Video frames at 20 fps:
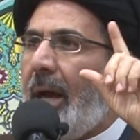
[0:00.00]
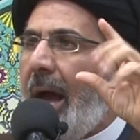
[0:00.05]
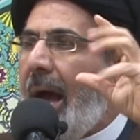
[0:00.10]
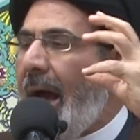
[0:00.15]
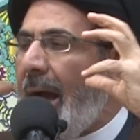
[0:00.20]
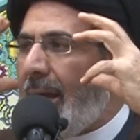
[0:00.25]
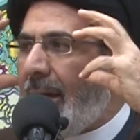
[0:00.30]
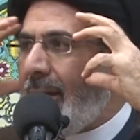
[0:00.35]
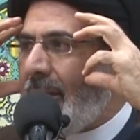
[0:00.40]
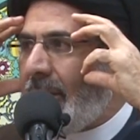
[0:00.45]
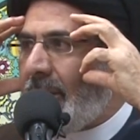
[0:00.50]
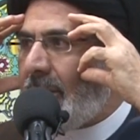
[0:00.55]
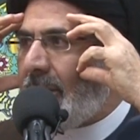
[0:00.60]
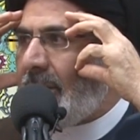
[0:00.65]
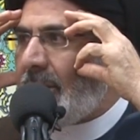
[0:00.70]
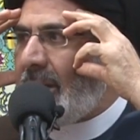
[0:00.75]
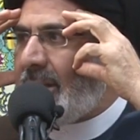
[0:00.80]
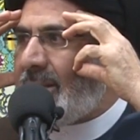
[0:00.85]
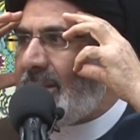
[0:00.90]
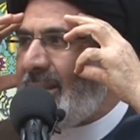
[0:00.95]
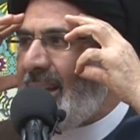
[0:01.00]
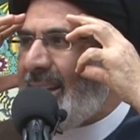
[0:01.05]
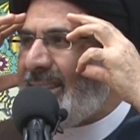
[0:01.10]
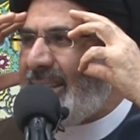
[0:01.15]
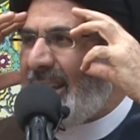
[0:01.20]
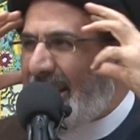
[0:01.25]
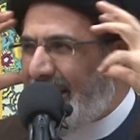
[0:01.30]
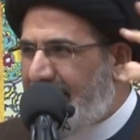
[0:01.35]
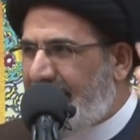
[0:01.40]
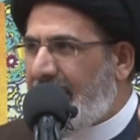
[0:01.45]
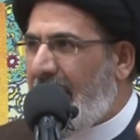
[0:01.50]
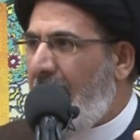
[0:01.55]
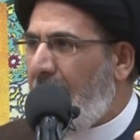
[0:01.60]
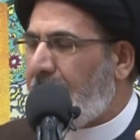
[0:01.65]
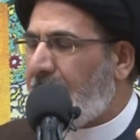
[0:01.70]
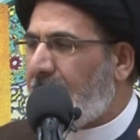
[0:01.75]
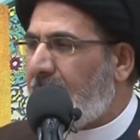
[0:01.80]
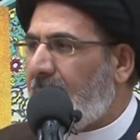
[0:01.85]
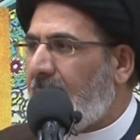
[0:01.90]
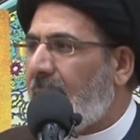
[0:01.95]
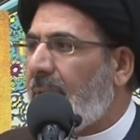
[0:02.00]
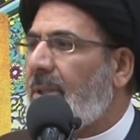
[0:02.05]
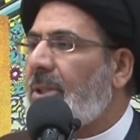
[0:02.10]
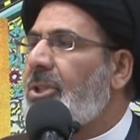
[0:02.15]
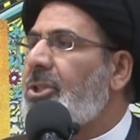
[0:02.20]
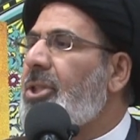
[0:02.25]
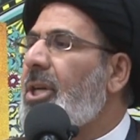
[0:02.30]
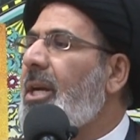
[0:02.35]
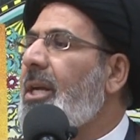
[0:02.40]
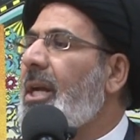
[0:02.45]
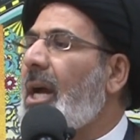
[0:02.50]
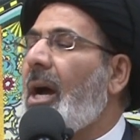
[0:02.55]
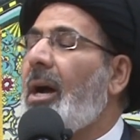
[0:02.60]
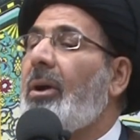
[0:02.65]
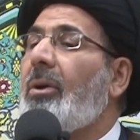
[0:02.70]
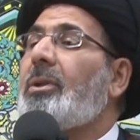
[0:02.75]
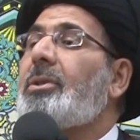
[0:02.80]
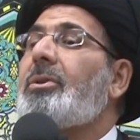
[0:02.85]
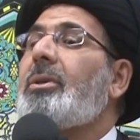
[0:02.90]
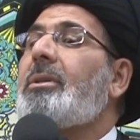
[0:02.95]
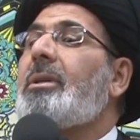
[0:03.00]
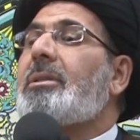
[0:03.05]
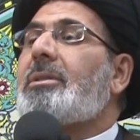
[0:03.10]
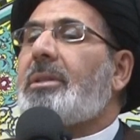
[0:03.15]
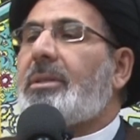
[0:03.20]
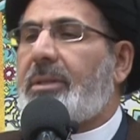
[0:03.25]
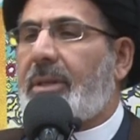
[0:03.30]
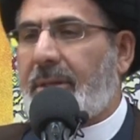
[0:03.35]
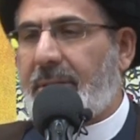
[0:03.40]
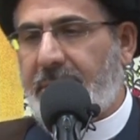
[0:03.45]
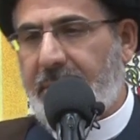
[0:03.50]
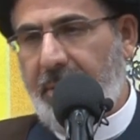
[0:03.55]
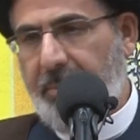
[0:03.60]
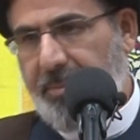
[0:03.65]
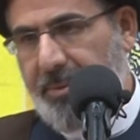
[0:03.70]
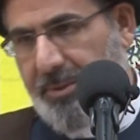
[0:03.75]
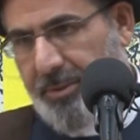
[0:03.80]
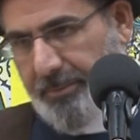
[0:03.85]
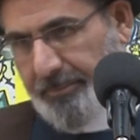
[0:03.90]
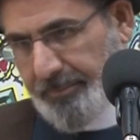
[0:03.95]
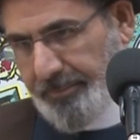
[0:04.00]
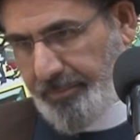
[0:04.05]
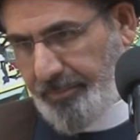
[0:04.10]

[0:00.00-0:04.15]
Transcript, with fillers: aql does not accept, Sharia also doesn't accept.